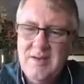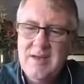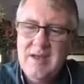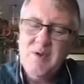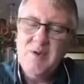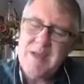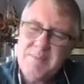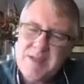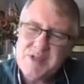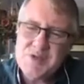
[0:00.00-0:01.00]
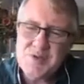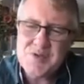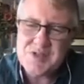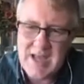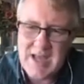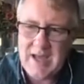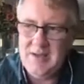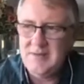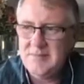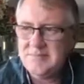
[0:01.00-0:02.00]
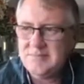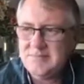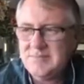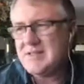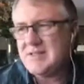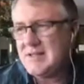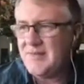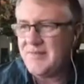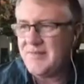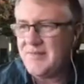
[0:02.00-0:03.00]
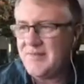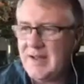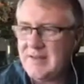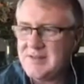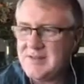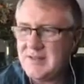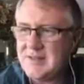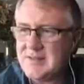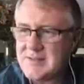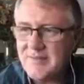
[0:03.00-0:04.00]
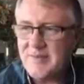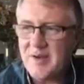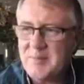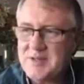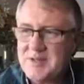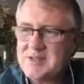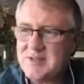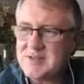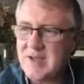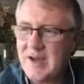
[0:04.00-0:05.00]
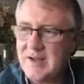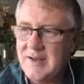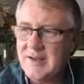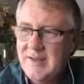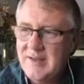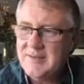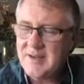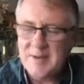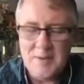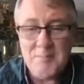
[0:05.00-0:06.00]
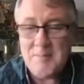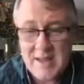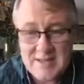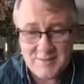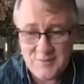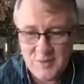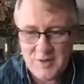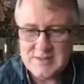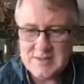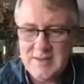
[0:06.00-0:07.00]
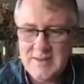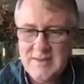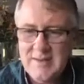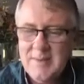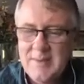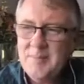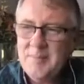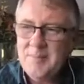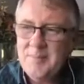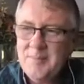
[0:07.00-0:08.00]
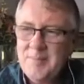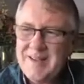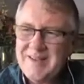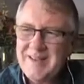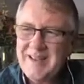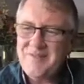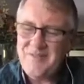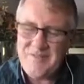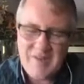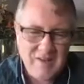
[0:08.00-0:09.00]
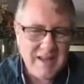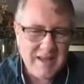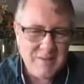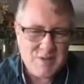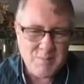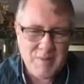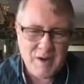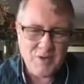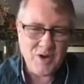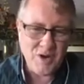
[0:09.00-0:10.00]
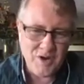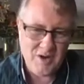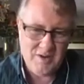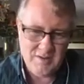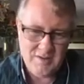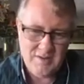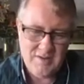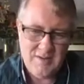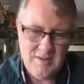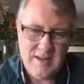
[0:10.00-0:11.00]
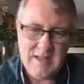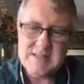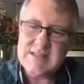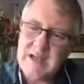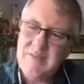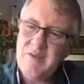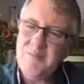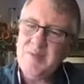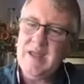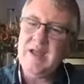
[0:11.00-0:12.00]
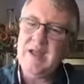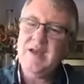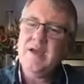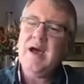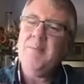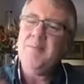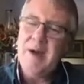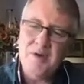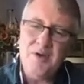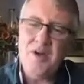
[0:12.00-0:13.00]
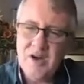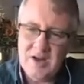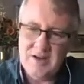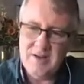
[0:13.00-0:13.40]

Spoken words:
What made me so sad, besides the fact that she didn't sing very much at Southside and she had an amazing voice, but it felt like it was about her. instead of it being about God.